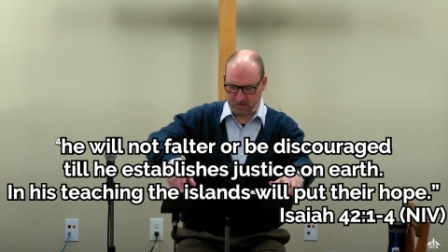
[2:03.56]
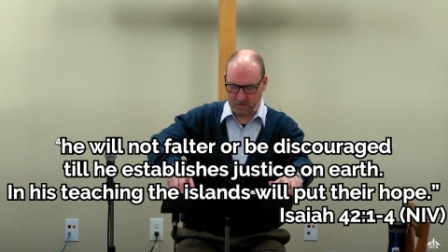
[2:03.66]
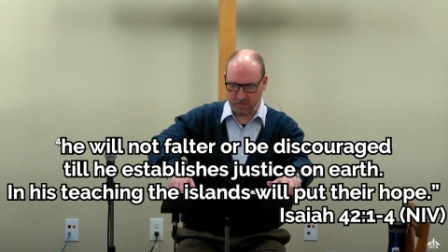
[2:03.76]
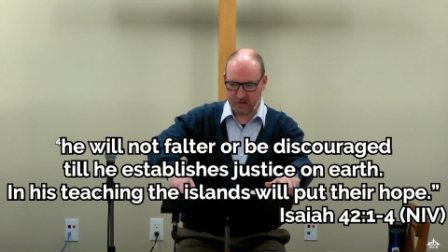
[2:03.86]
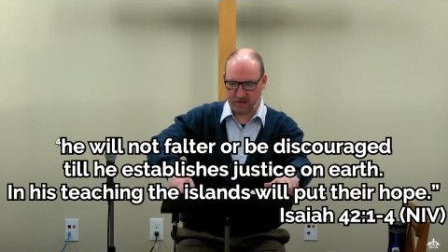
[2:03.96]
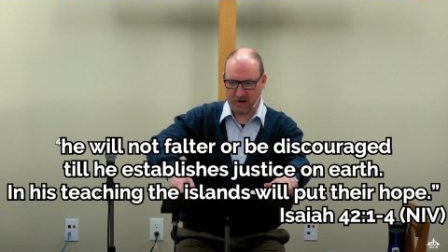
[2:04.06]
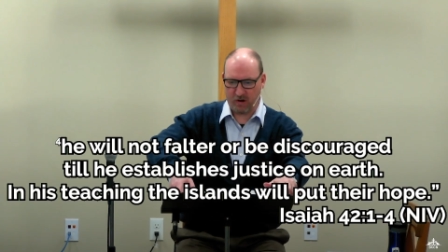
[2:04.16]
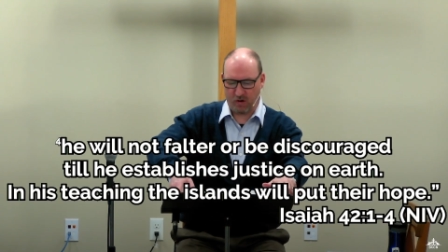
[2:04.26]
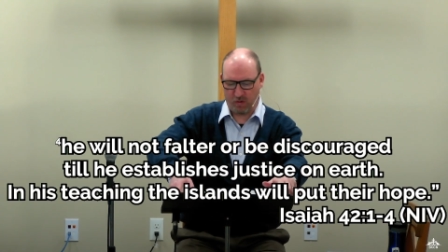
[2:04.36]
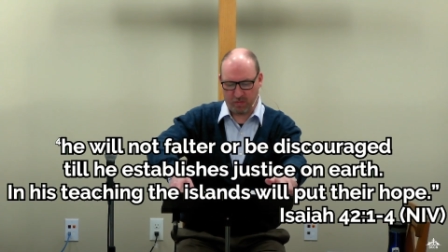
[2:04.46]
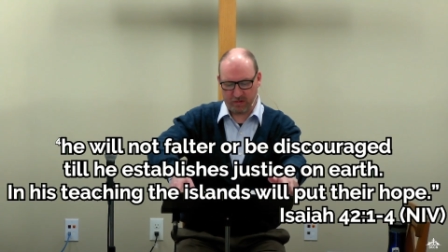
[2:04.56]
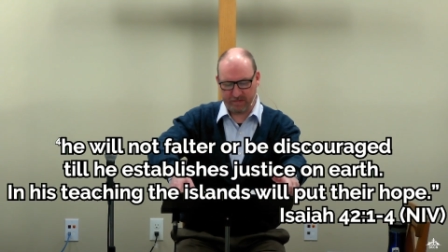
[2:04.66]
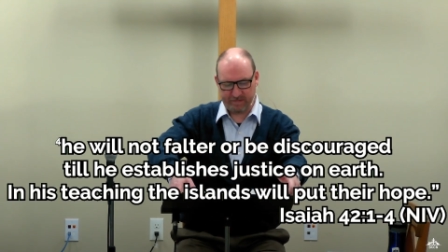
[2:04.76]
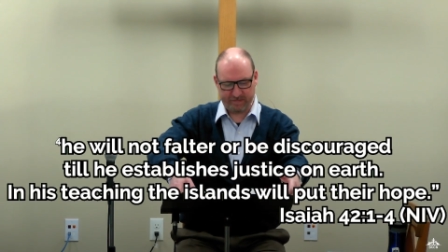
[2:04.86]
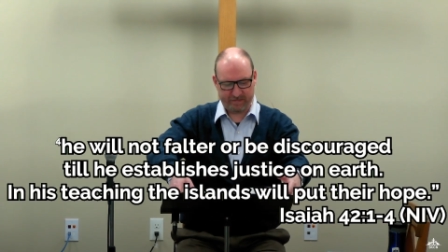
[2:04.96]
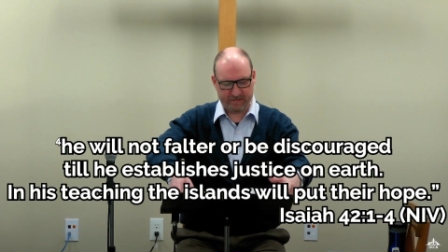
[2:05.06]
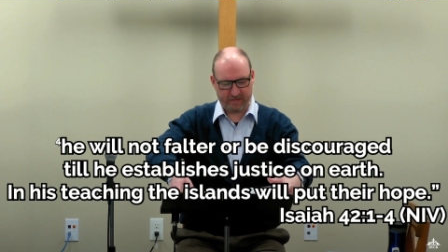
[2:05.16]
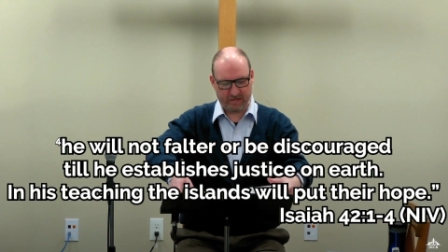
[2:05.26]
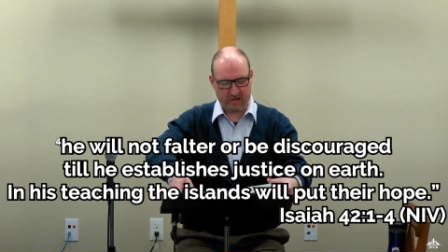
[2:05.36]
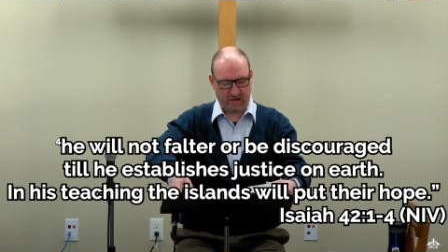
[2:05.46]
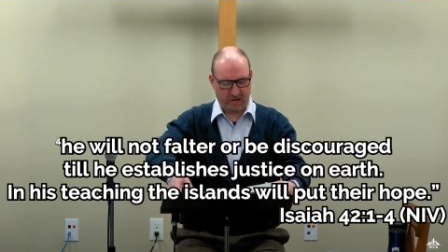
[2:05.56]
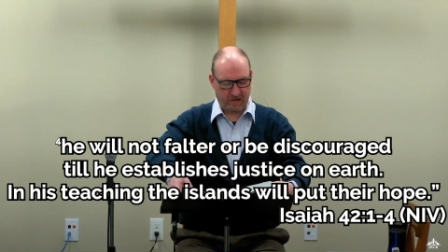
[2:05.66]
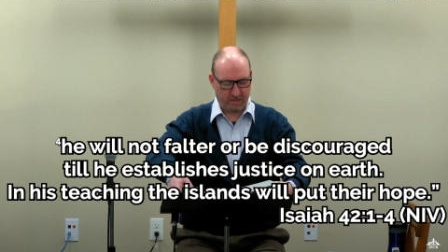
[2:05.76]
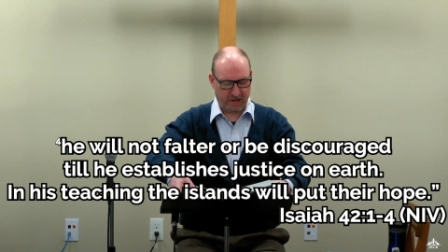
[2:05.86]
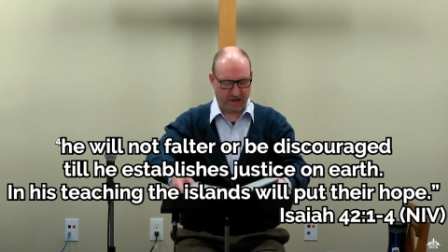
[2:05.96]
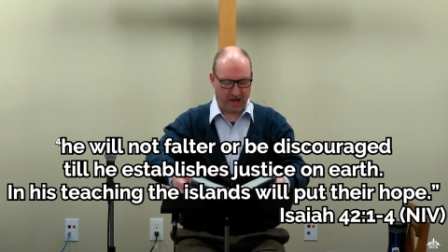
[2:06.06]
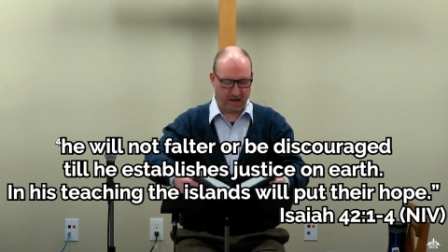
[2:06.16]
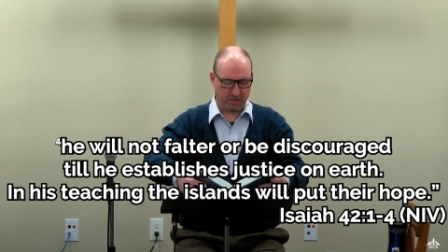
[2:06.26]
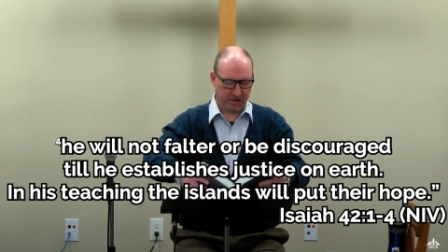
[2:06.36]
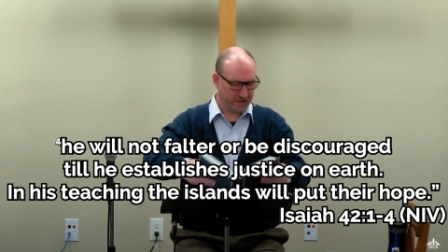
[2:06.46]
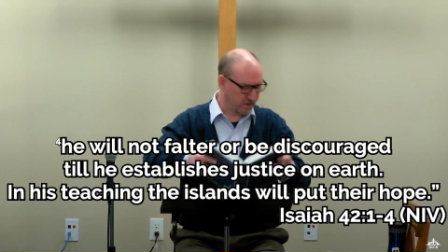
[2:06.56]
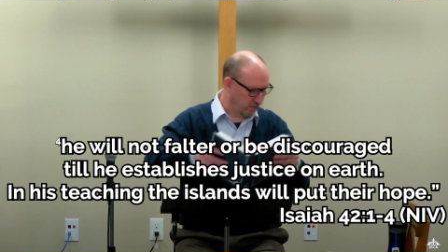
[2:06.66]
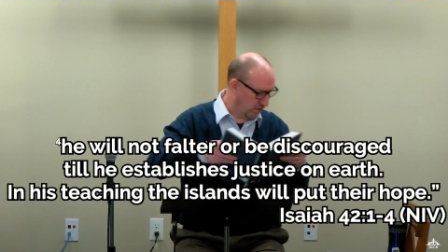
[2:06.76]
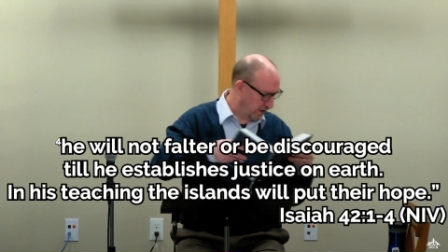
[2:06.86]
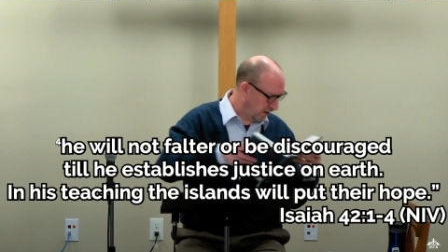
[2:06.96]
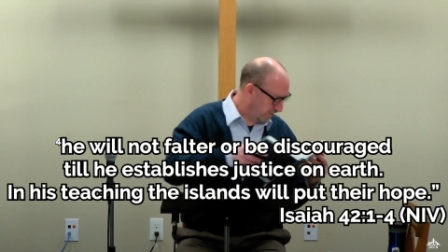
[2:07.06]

will put their hope. May God bless the reading of